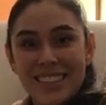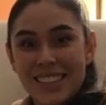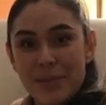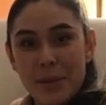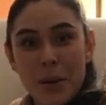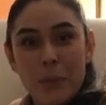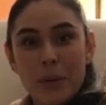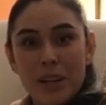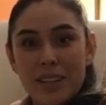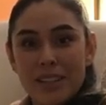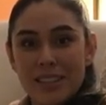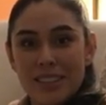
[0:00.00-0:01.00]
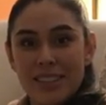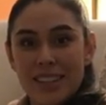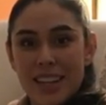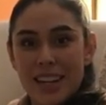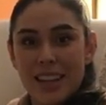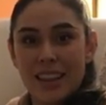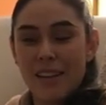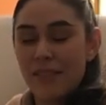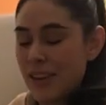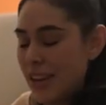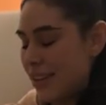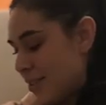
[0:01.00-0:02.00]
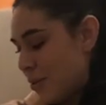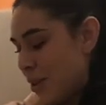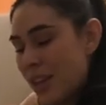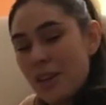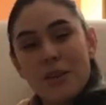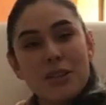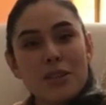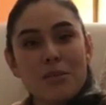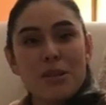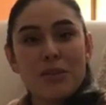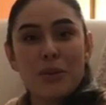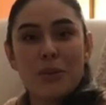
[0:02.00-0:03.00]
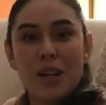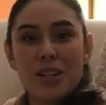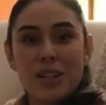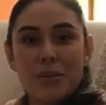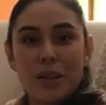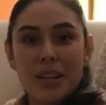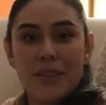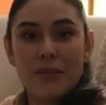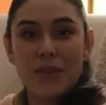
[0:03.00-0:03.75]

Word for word: This is my world, and I love it. So thank you all so much for watching. We're gonna